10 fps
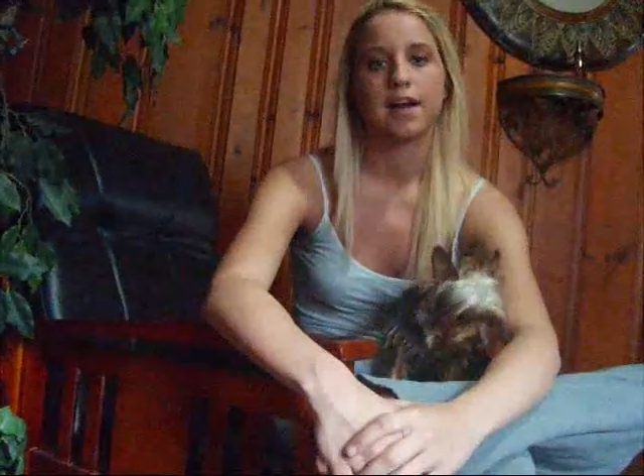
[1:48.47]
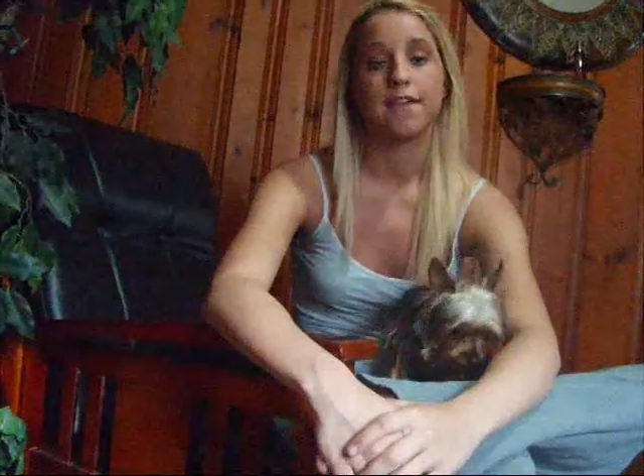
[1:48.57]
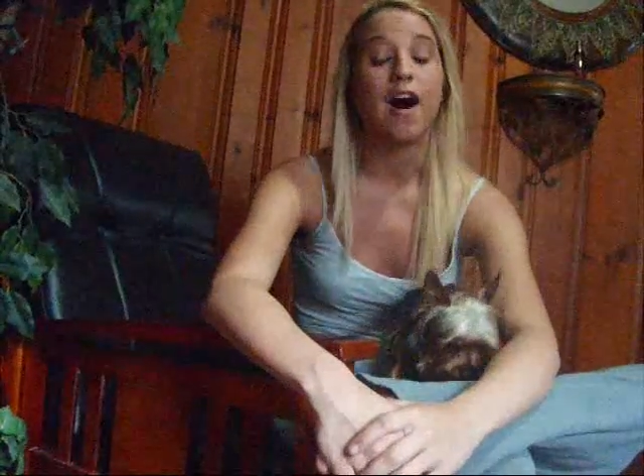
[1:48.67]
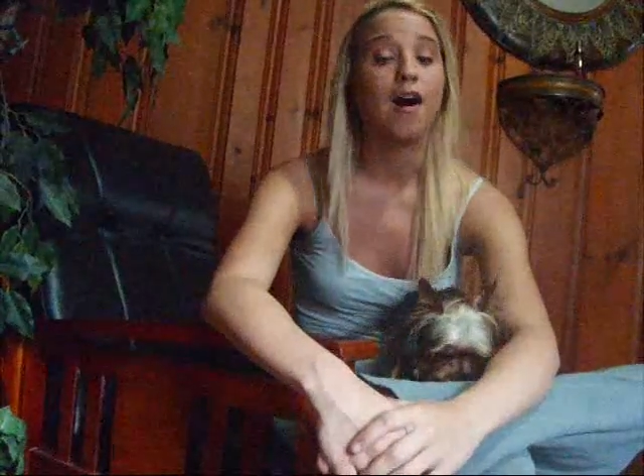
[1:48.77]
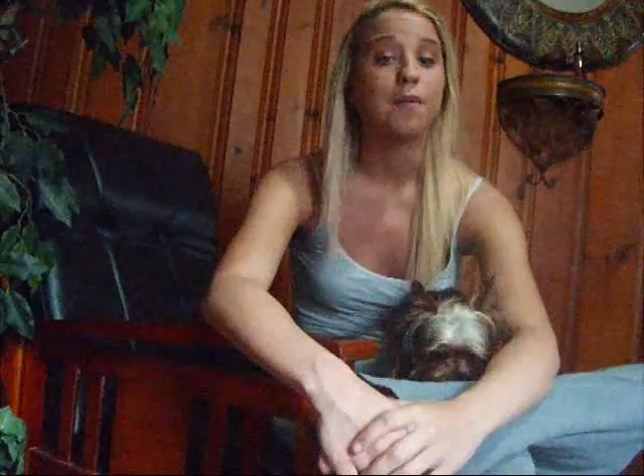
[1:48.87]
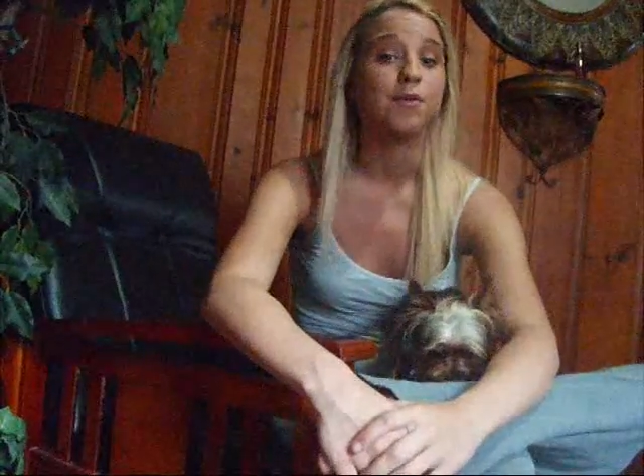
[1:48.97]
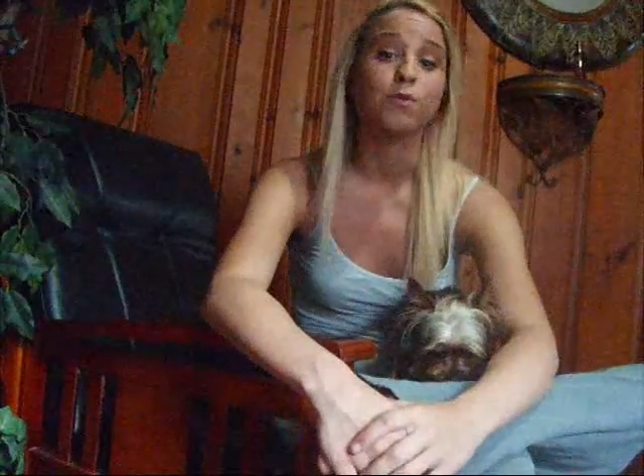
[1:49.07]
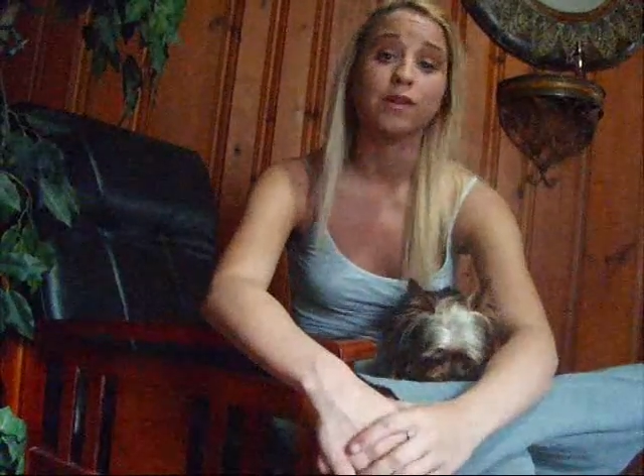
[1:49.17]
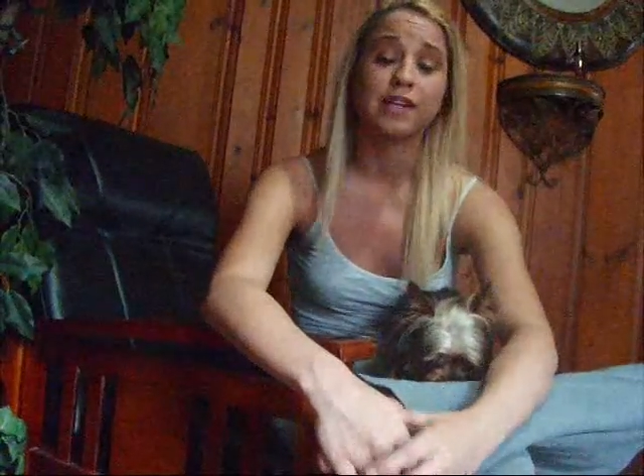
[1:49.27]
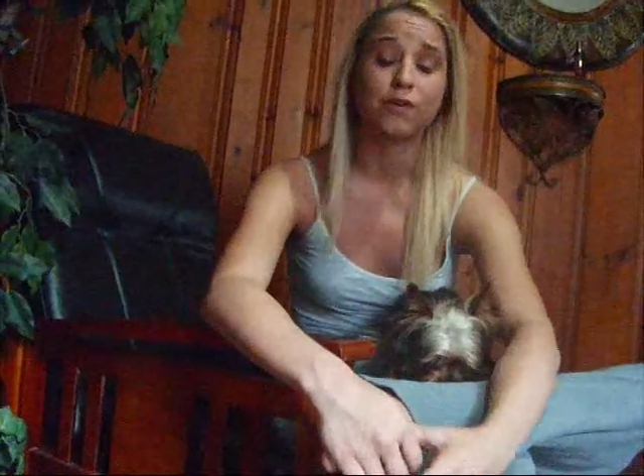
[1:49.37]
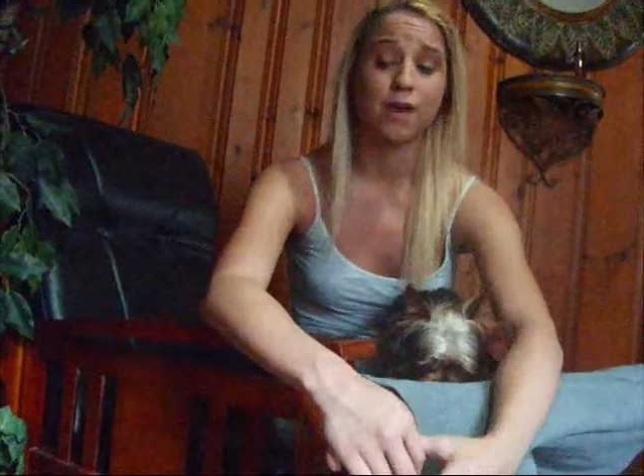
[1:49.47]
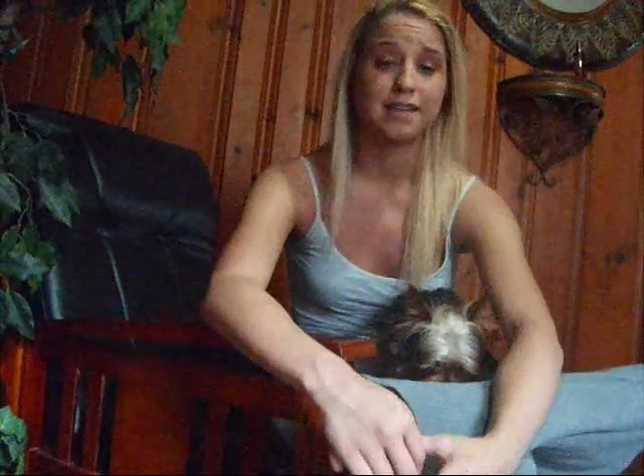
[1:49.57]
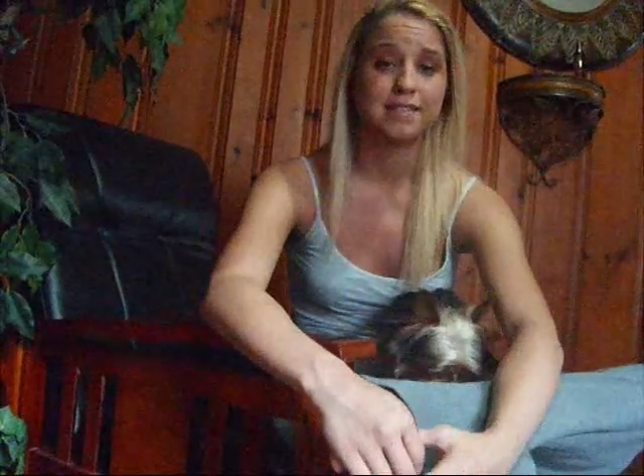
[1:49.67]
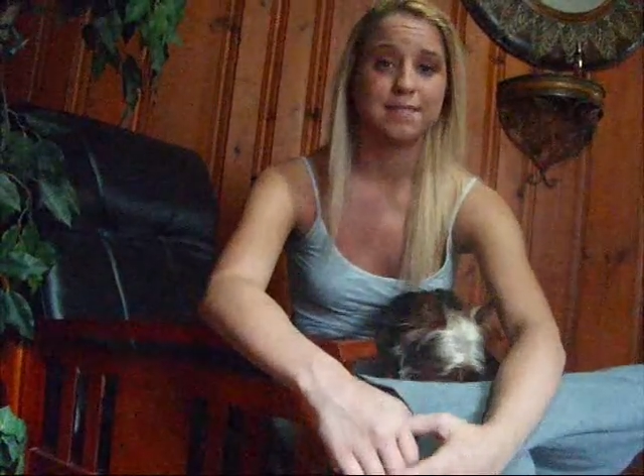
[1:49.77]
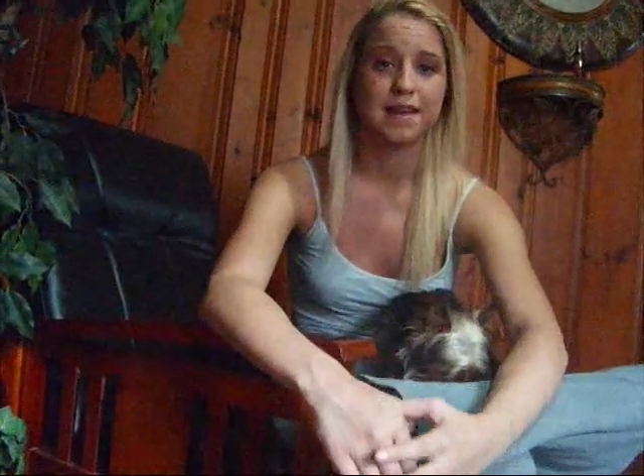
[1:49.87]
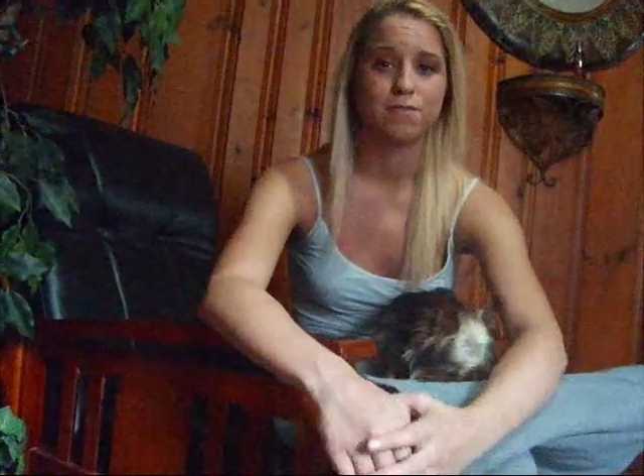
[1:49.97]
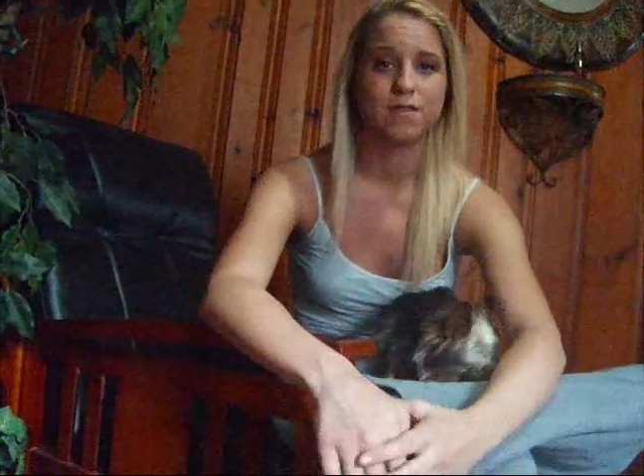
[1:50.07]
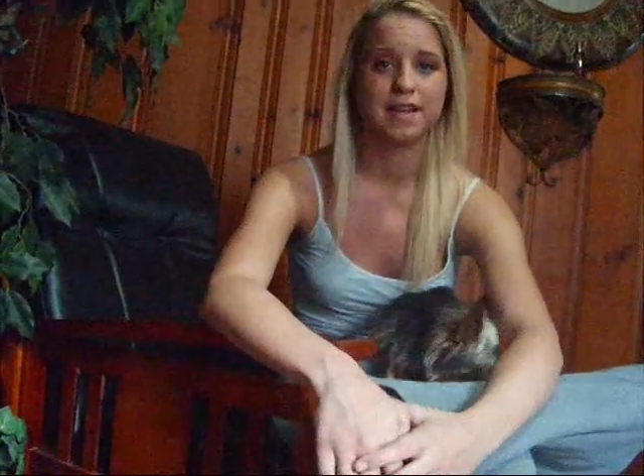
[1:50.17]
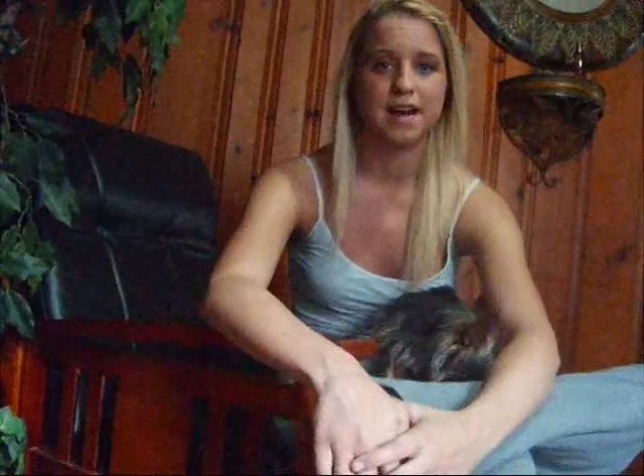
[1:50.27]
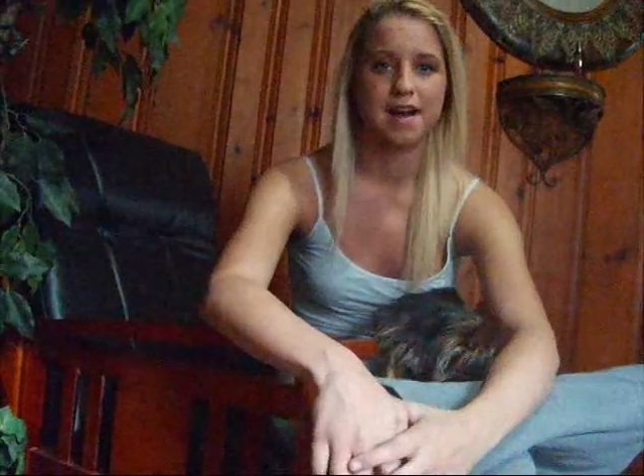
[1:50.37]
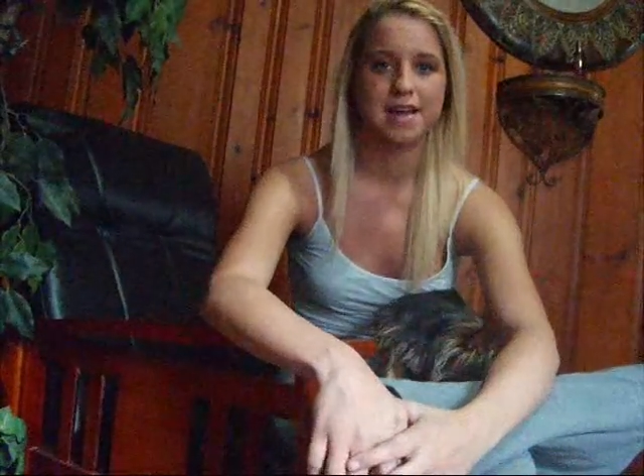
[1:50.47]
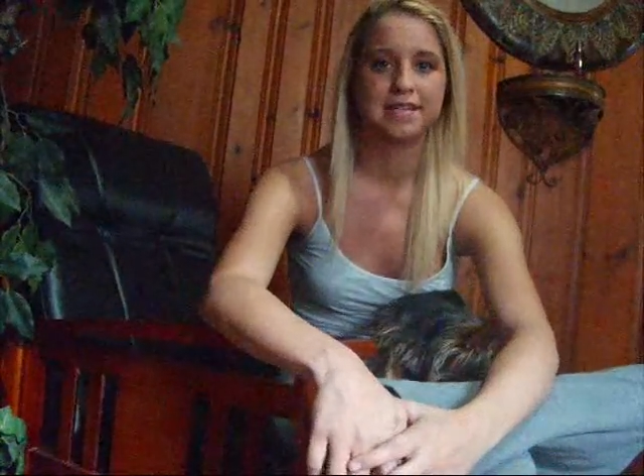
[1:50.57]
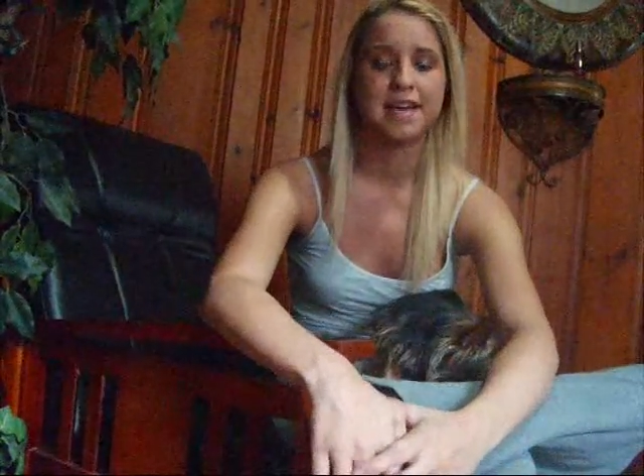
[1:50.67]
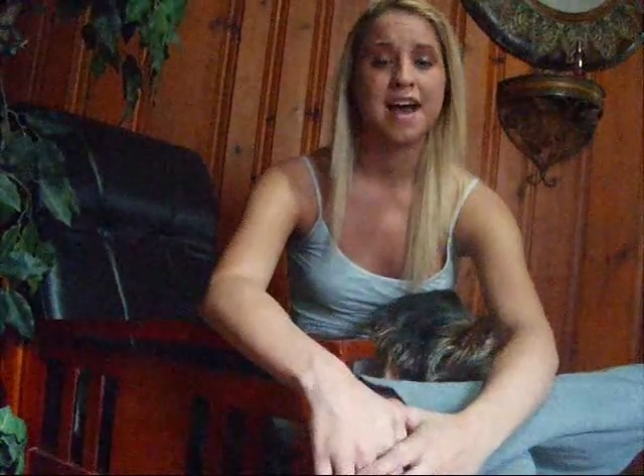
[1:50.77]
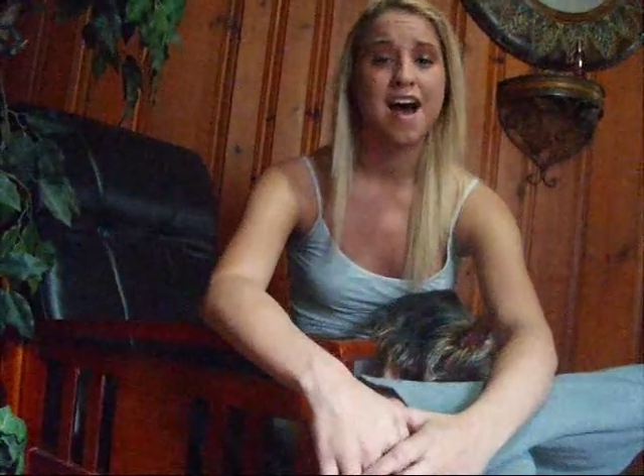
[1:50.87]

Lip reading: Y'all have all been really great to me and really nice.